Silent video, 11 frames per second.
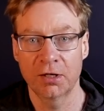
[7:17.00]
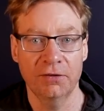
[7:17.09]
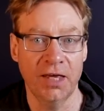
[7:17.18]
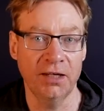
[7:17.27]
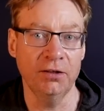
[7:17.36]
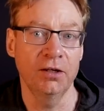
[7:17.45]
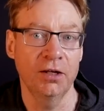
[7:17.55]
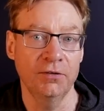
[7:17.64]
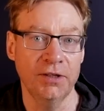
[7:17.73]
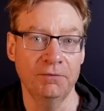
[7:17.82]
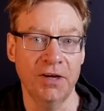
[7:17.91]
Then
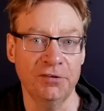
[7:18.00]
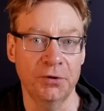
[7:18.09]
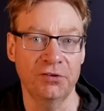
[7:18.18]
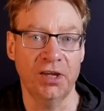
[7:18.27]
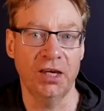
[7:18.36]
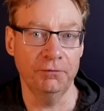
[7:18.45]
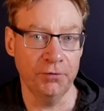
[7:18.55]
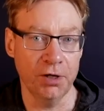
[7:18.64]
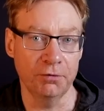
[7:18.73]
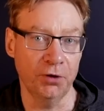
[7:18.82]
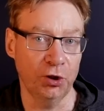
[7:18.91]
the investments in
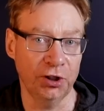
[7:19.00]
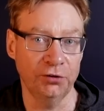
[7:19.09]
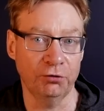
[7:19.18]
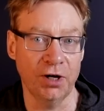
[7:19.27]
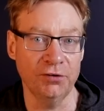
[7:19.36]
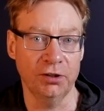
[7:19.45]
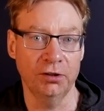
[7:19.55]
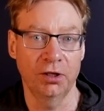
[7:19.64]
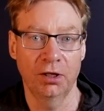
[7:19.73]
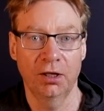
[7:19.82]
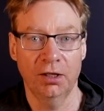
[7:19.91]
further vertical integration,
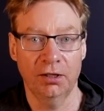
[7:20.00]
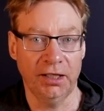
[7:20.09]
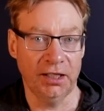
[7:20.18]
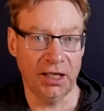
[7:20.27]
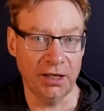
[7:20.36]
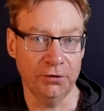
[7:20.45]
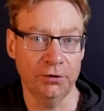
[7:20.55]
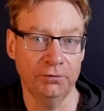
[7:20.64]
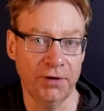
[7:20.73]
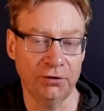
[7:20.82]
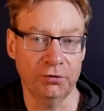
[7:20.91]
like cathode
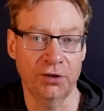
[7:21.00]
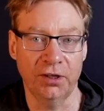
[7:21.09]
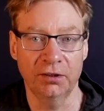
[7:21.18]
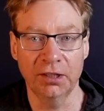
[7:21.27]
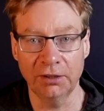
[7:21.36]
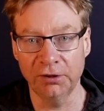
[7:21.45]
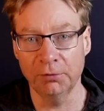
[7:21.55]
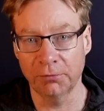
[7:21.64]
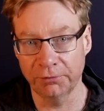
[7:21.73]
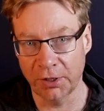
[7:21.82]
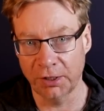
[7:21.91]
factories and lithium
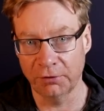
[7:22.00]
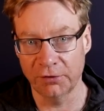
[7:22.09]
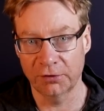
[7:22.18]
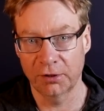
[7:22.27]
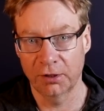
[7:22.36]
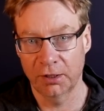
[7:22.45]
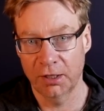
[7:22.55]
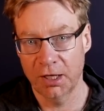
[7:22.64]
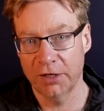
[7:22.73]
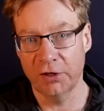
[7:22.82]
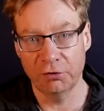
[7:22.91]
refineries.
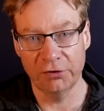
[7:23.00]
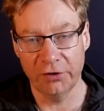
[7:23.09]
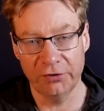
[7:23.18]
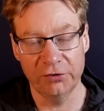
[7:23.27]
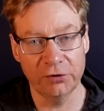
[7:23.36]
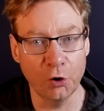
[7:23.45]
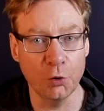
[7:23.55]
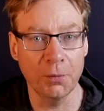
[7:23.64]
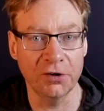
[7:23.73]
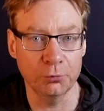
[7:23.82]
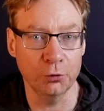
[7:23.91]
There is so
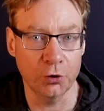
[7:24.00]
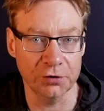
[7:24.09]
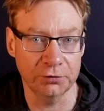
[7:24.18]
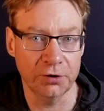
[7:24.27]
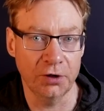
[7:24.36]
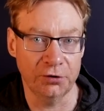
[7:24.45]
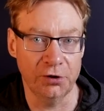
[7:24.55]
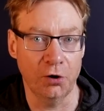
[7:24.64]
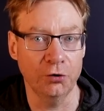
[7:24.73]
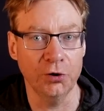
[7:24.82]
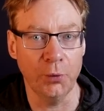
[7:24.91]
much more cost reduction
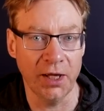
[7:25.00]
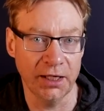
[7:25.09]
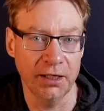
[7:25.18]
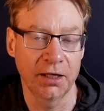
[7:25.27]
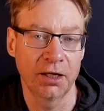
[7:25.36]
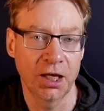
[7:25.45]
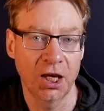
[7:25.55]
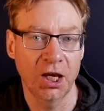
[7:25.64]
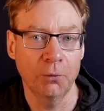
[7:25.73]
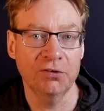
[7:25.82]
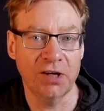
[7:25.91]
on the way,
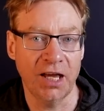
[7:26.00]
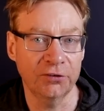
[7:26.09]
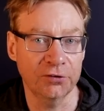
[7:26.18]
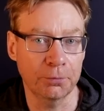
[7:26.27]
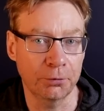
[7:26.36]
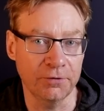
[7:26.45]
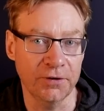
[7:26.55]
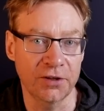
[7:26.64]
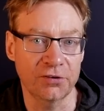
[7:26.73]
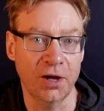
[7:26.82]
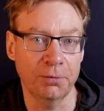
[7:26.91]
which adds to
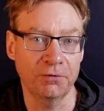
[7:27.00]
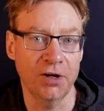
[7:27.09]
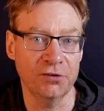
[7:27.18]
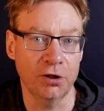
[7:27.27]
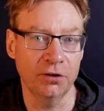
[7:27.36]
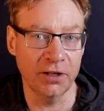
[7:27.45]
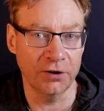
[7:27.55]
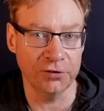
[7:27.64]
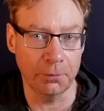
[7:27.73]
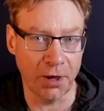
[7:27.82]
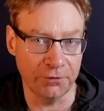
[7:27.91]
profits and provides a
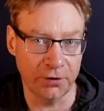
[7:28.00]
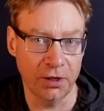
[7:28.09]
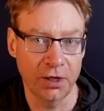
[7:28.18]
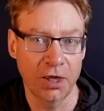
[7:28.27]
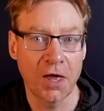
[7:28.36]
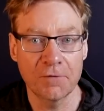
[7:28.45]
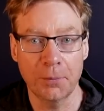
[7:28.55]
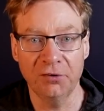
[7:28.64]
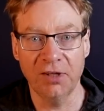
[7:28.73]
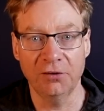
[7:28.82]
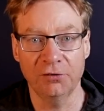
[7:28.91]
larger buffer for
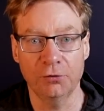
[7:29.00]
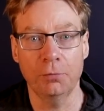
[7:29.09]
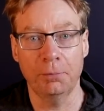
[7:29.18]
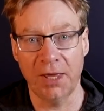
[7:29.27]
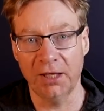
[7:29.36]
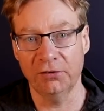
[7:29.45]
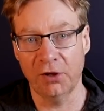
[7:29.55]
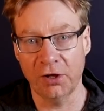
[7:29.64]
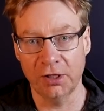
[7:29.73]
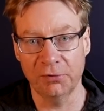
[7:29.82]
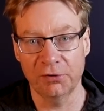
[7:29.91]
potential bad
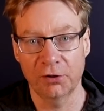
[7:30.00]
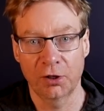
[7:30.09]
times,